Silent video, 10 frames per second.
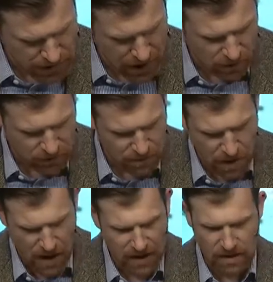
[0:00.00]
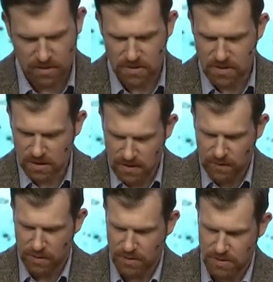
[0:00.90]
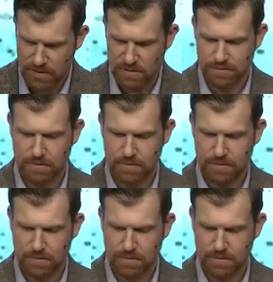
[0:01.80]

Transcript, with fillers: out for my deliverance.